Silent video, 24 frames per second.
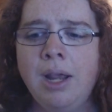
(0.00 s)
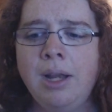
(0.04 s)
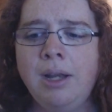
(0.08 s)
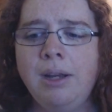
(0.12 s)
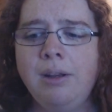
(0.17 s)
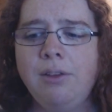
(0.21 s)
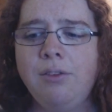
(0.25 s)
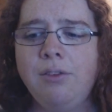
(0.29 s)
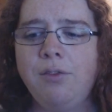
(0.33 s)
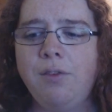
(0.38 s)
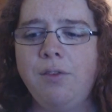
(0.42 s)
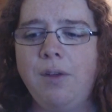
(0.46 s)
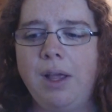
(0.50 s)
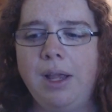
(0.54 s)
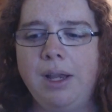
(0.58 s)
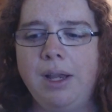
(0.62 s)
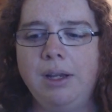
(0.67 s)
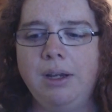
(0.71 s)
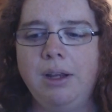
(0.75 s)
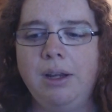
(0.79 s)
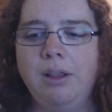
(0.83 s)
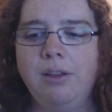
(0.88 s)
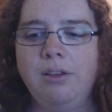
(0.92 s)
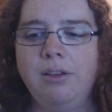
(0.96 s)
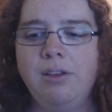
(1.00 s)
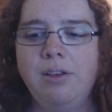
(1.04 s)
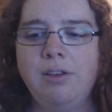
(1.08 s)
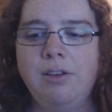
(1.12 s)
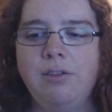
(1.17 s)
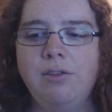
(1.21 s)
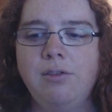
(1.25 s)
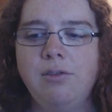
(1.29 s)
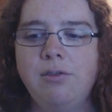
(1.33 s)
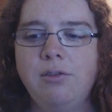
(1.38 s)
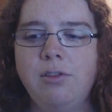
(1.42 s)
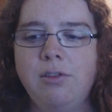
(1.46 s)
And it's fine because
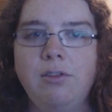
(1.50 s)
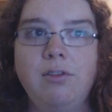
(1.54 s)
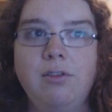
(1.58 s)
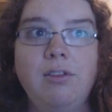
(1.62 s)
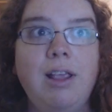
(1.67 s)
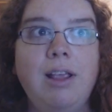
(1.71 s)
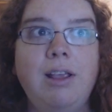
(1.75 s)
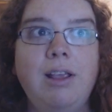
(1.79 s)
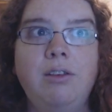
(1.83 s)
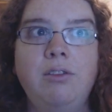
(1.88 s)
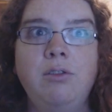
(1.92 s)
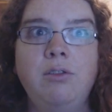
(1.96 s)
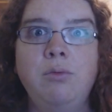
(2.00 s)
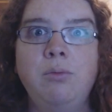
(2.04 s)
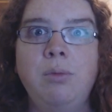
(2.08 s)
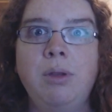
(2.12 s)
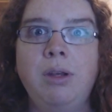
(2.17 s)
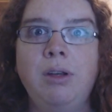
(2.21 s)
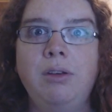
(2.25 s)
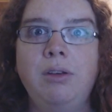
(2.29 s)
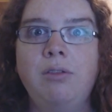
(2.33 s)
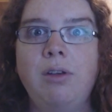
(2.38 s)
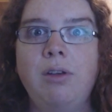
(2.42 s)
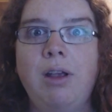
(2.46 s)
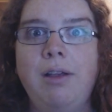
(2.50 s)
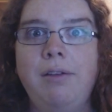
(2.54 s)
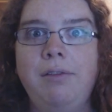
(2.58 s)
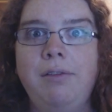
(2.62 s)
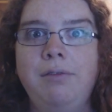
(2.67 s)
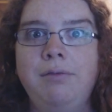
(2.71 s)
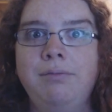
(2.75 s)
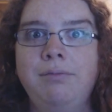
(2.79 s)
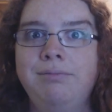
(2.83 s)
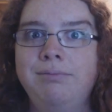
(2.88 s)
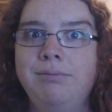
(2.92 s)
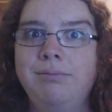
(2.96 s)
it's just like a two minute
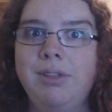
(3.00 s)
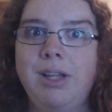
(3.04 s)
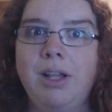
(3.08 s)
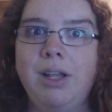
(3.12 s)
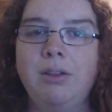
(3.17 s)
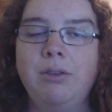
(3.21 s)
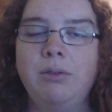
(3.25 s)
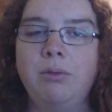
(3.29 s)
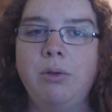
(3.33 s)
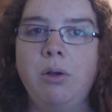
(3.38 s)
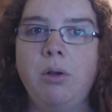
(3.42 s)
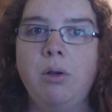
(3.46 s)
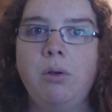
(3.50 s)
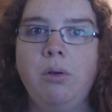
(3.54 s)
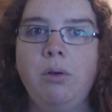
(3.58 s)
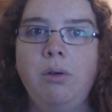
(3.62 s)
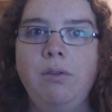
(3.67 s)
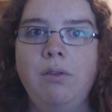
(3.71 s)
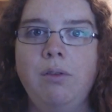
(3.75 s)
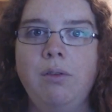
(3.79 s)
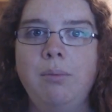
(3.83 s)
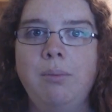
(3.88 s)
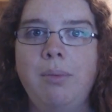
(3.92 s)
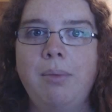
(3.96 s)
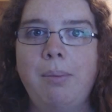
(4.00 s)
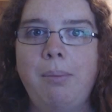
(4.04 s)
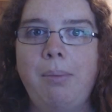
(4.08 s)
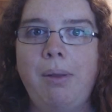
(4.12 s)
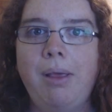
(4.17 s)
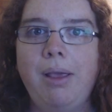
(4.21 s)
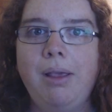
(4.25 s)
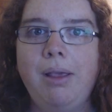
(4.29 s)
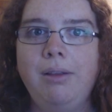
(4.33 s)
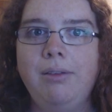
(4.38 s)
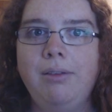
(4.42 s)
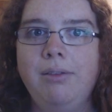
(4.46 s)
drive down the road from my
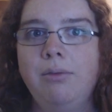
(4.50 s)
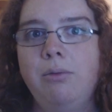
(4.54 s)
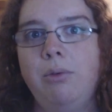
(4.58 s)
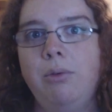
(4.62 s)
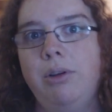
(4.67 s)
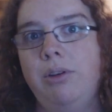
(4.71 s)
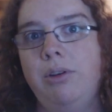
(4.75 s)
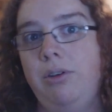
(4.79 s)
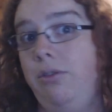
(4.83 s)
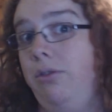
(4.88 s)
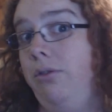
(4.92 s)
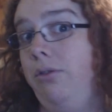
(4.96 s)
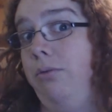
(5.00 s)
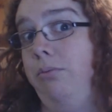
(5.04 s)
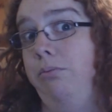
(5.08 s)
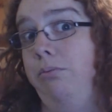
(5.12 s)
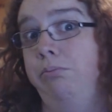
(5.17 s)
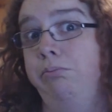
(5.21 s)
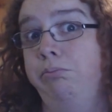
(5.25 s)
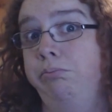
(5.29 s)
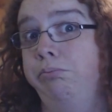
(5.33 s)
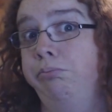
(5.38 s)
place, which is